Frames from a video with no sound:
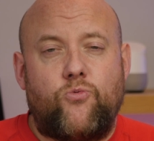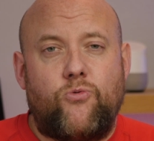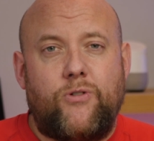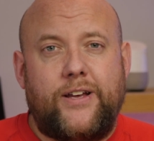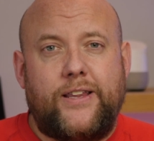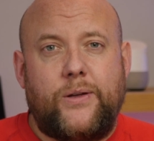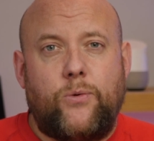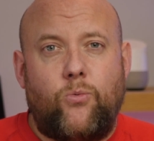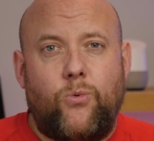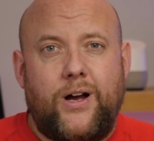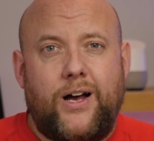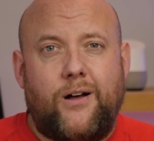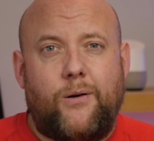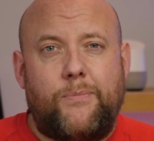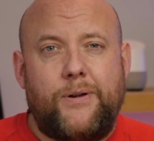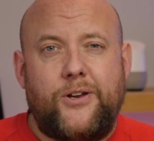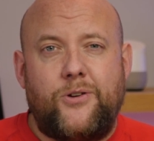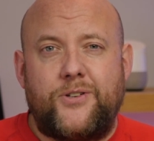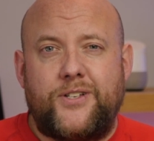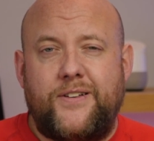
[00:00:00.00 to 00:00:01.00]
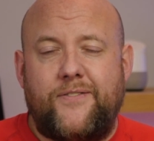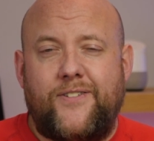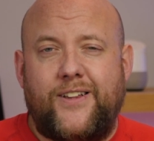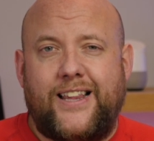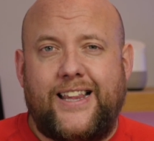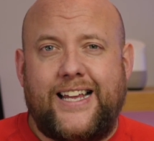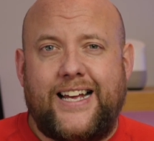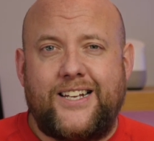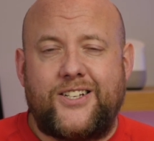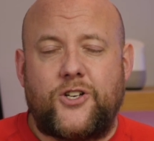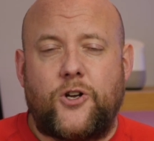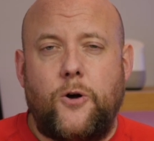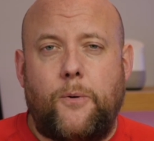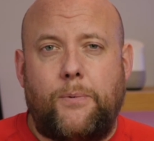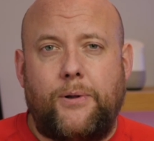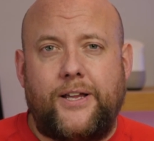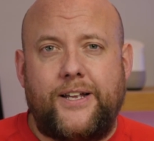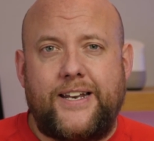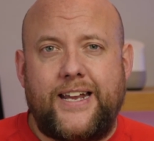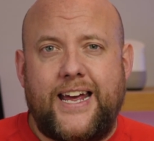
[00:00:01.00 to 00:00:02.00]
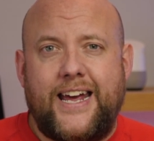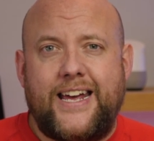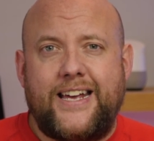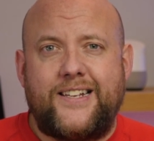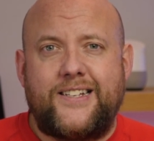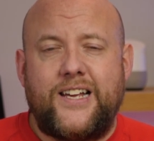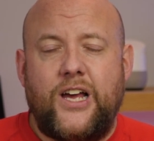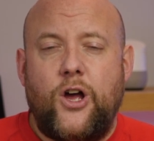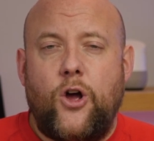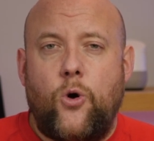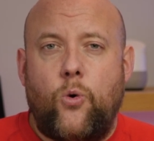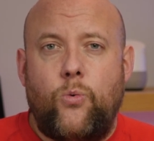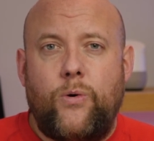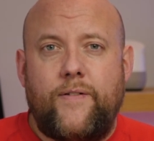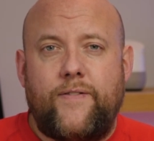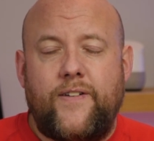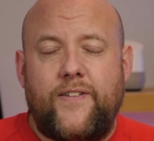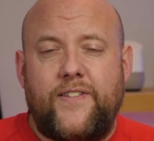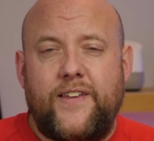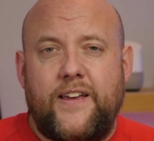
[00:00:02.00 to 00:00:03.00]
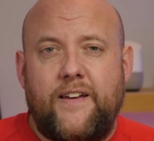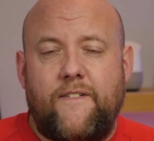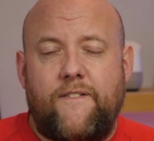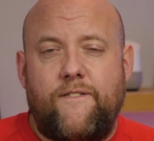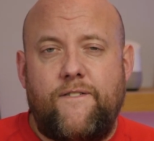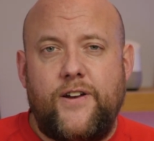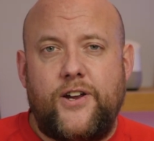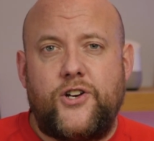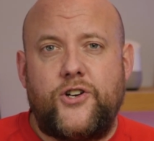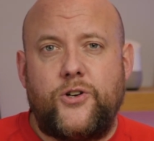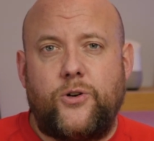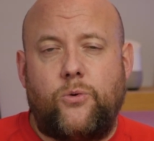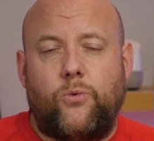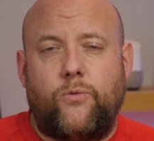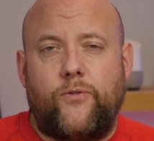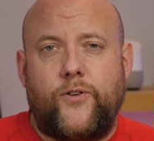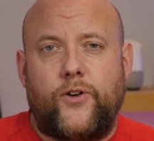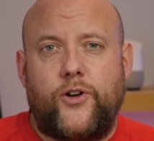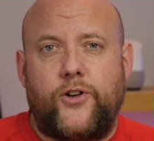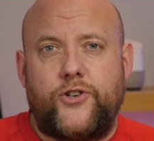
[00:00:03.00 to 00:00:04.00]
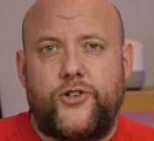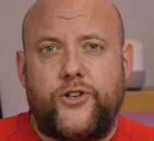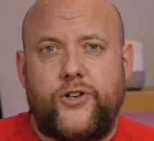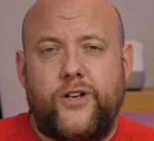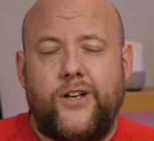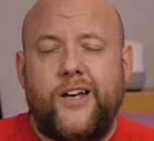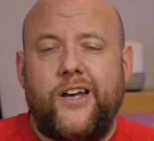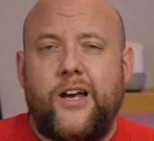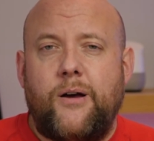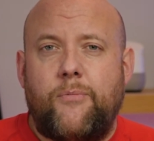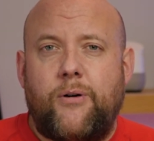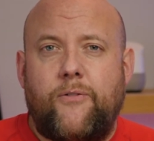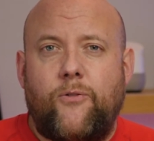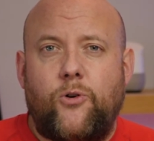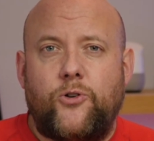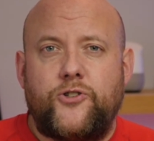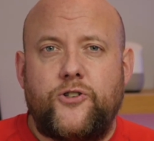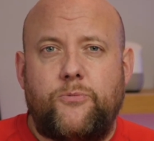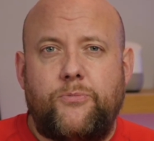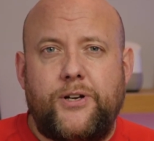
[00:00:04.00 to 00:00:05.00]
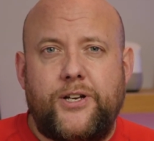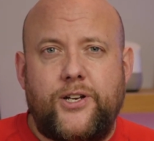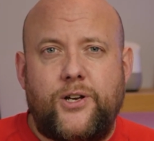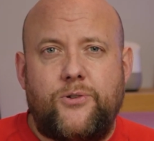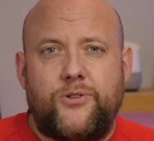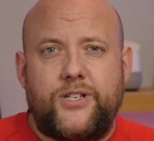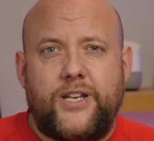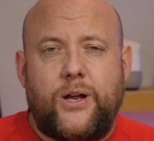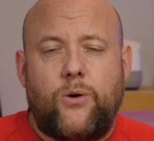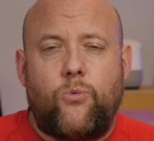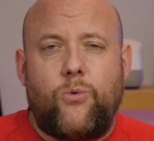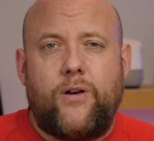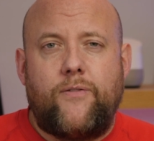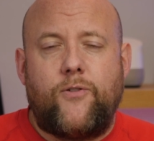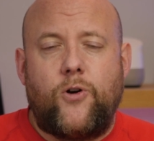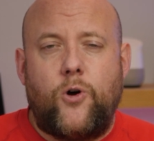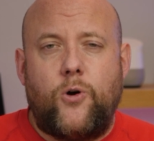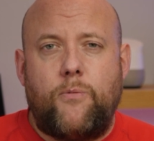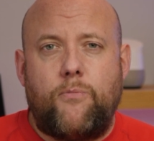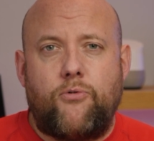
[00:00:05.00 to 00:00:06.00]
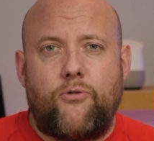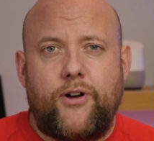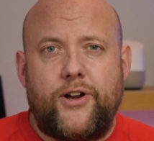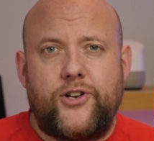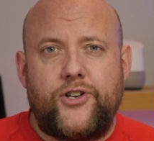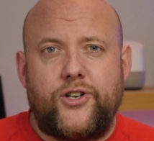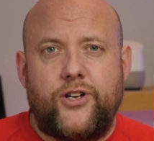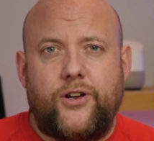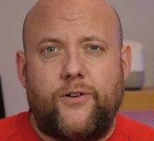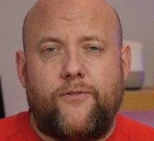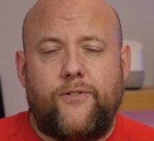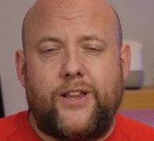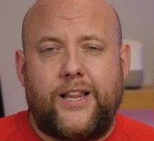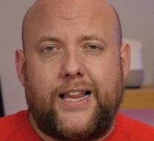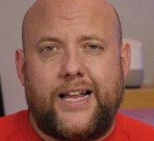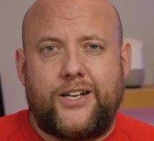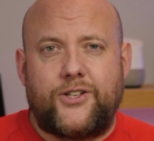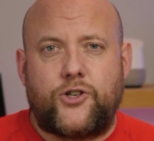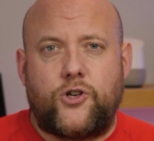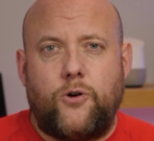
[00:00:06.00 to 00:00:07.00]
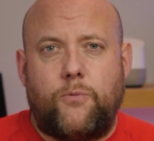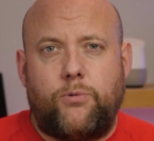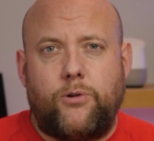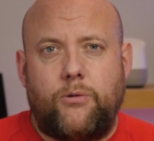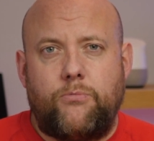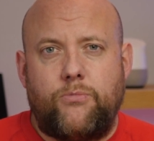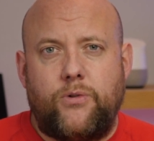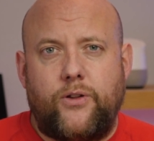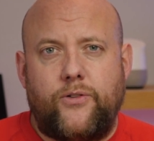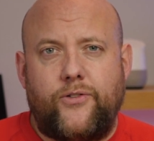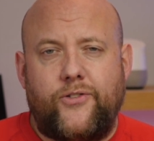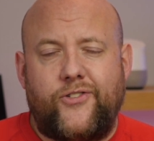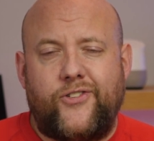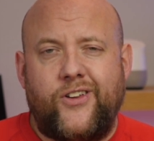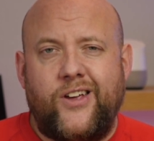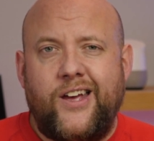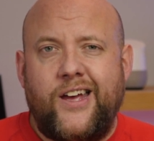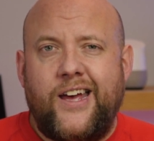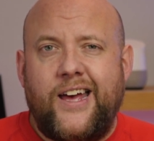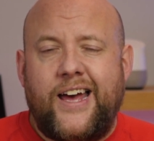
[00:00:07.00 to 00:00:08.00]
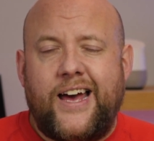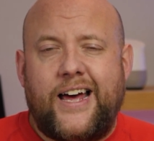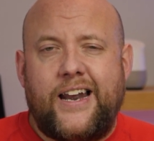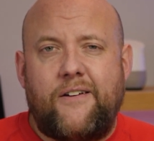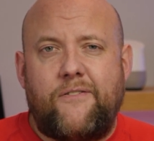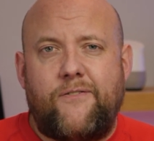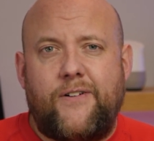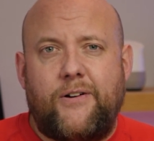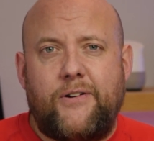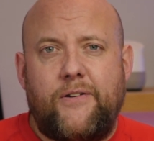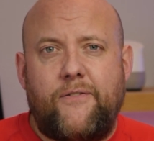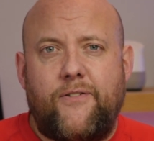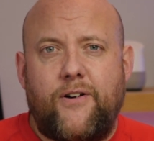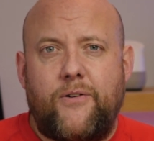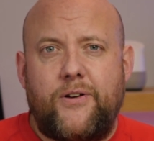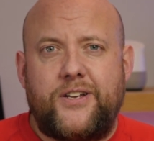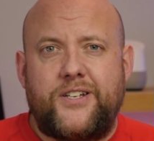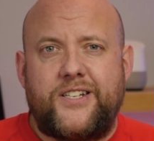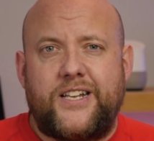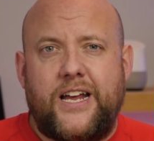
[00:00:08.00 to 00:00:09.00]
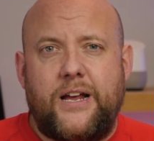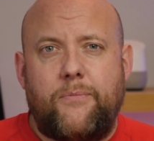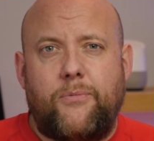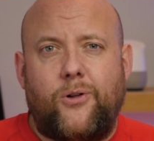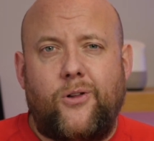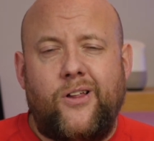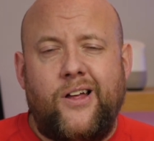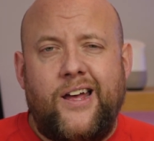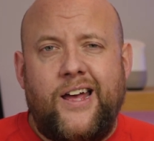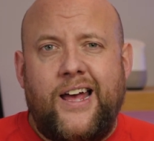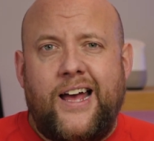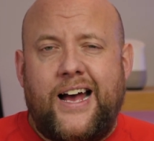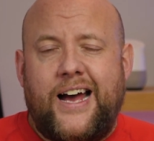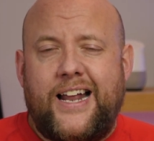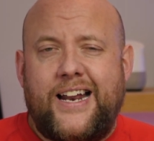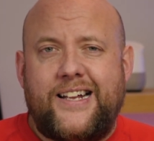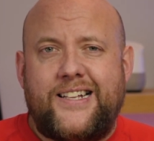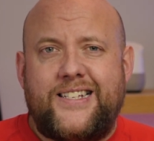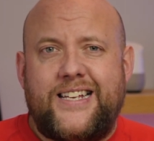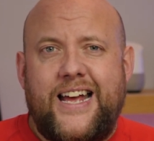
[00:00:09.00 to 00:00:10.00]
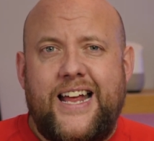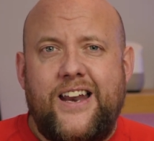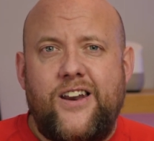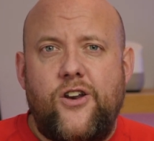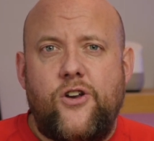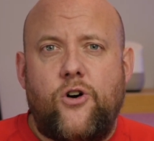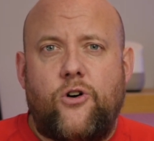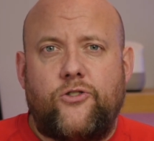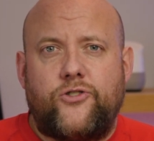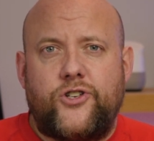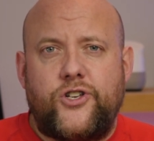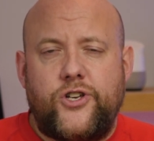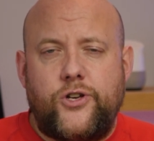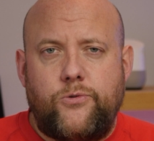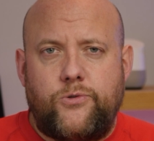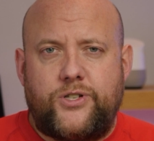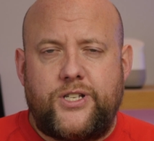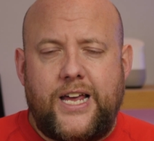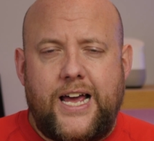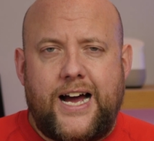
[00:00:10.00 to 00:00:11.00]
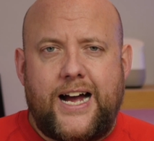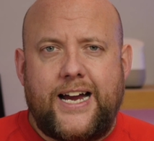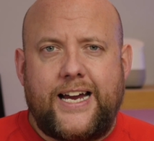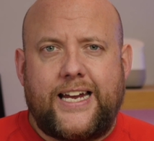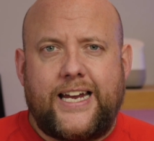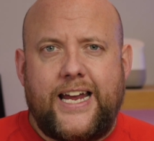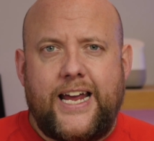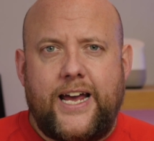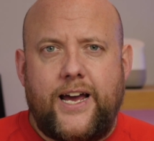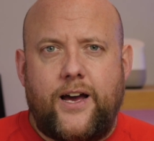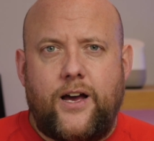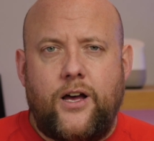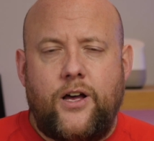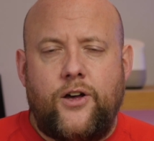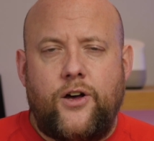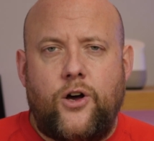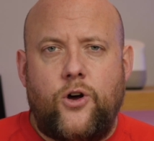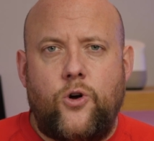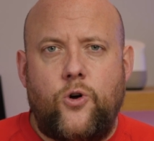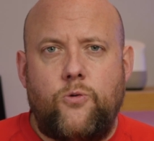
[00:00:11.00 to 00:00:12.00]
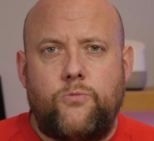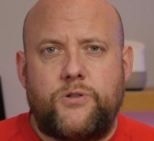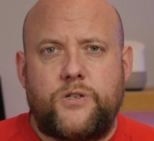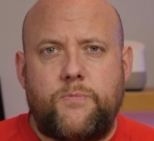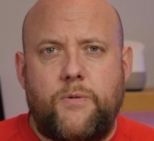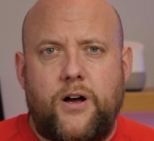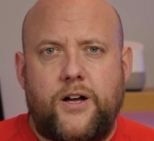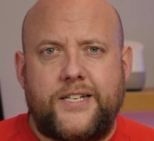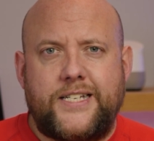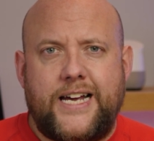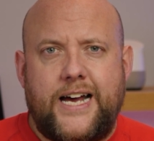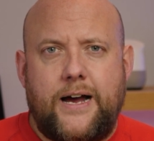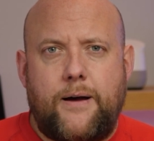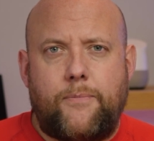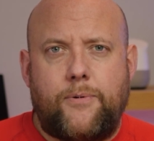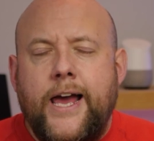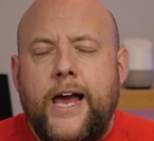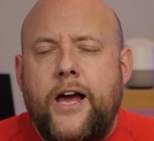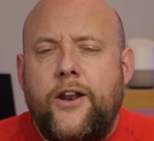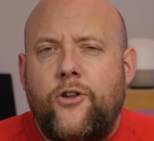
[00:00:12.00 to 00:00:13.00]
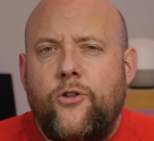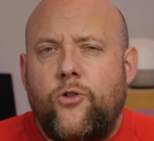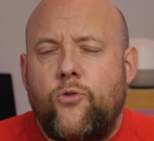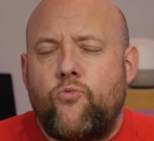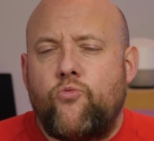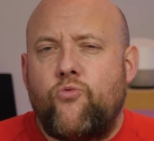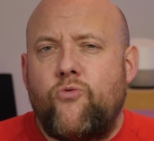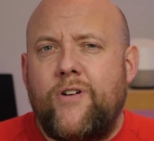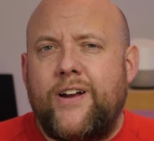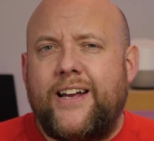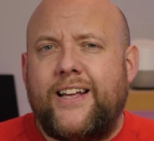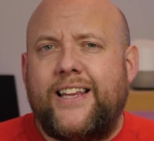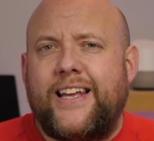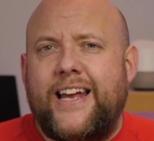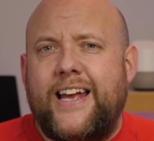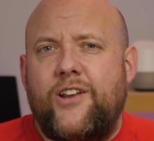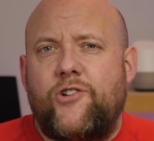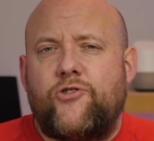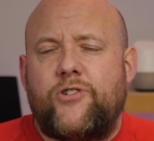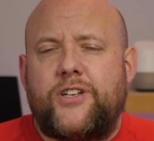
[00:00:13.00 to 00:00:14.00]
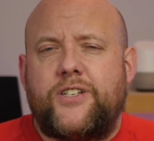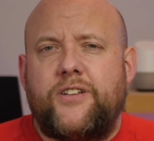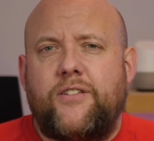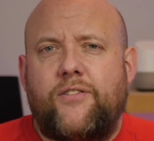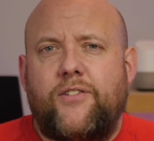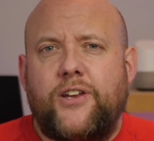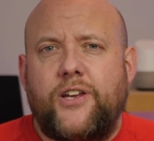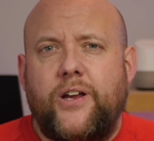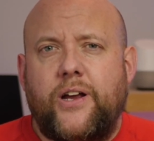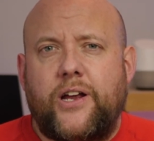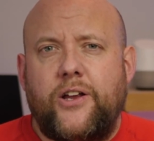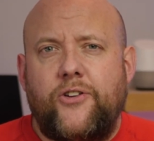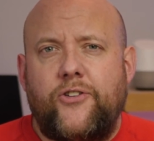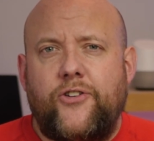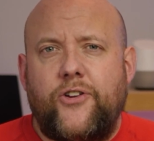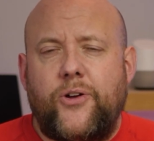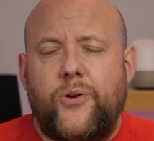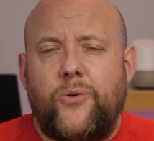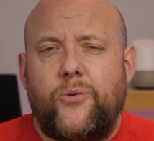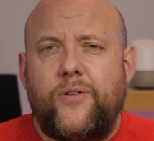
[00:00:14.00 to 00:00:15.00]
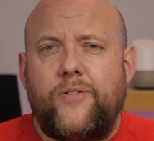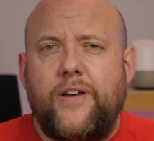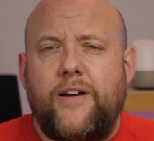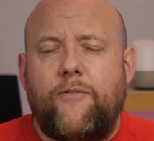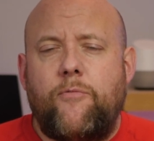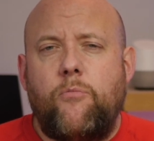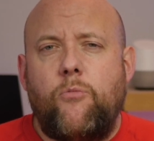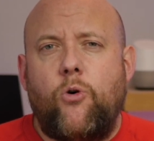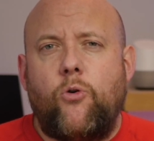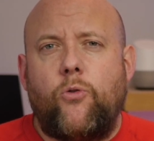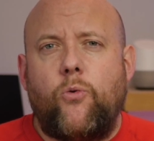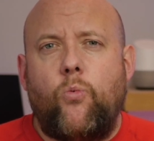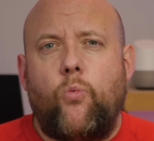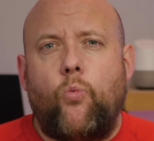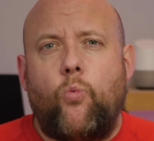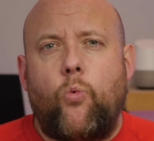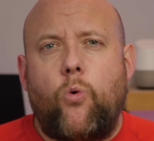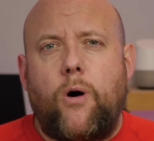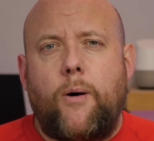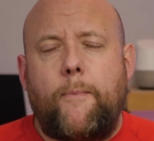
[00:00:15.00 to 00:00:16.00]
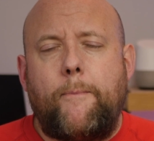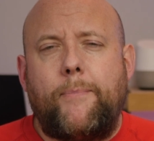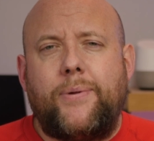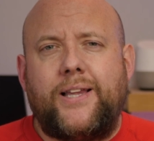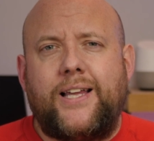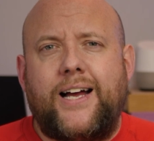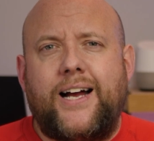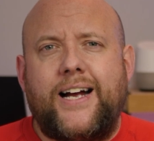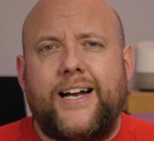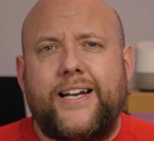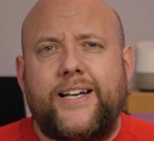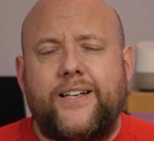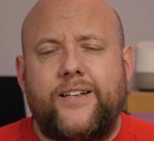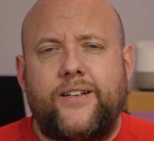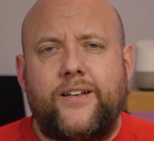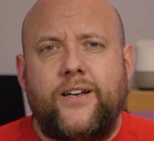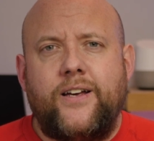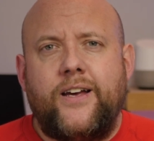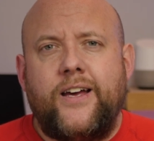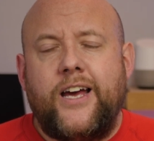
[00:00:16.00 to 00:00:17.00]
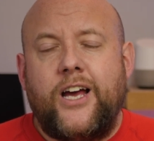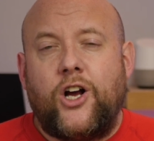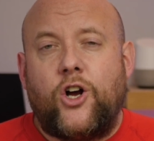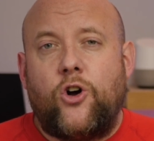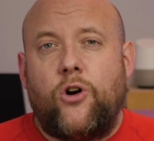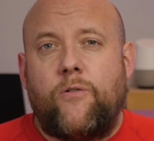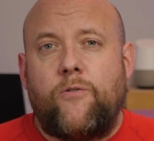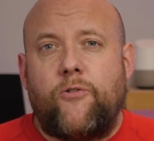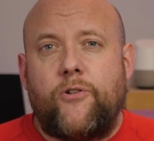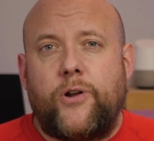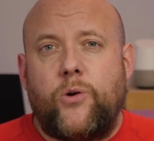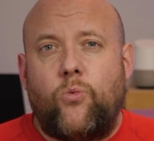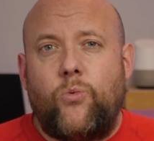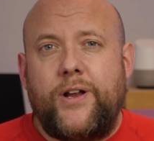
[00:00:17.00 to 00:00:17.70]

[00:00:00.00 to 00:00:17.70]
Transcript: really well. I've been using it for the last couple of days with the official version, but I've also been using it with Homebridge for the last couple of months, and I found it very stable, and I tend not to use the IKEA Home Smart app. Another really interesting thing you can do if you have more than one blind covering a